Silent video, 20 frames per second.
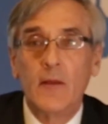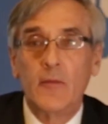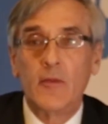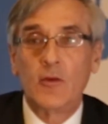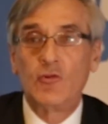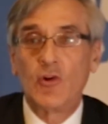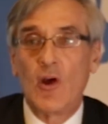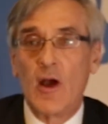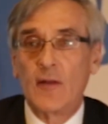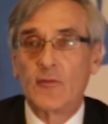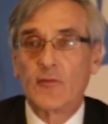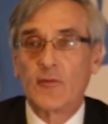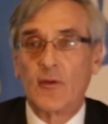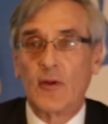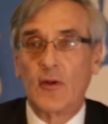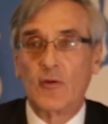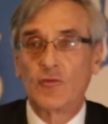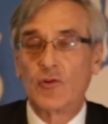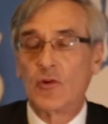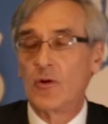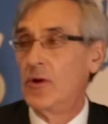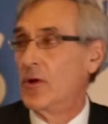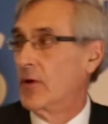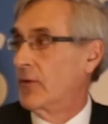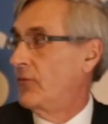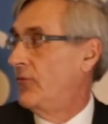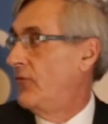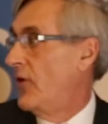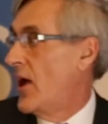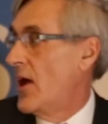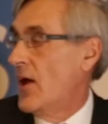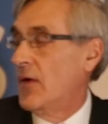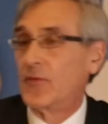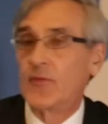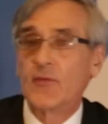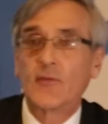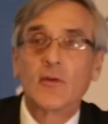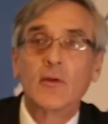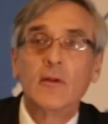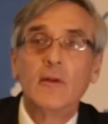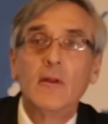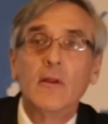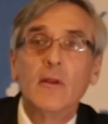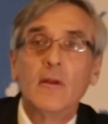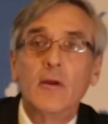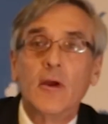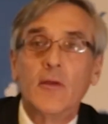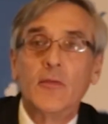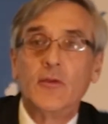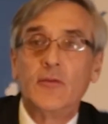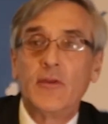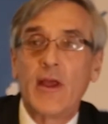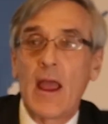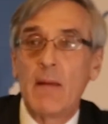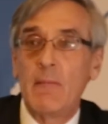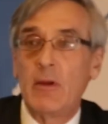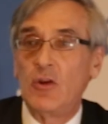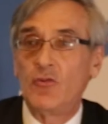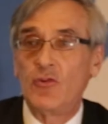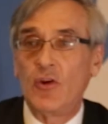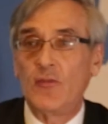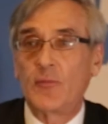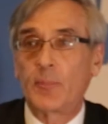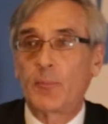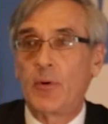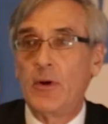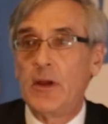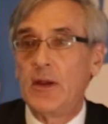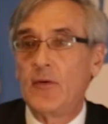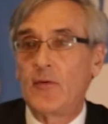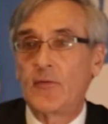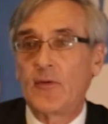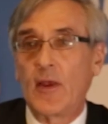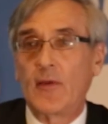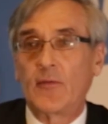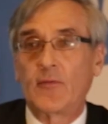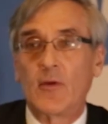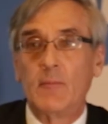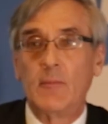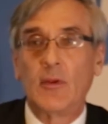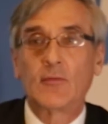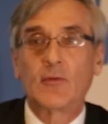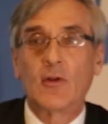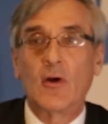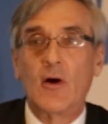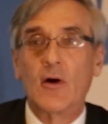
The Chancellor should look first at the damage his predecessor, Mr.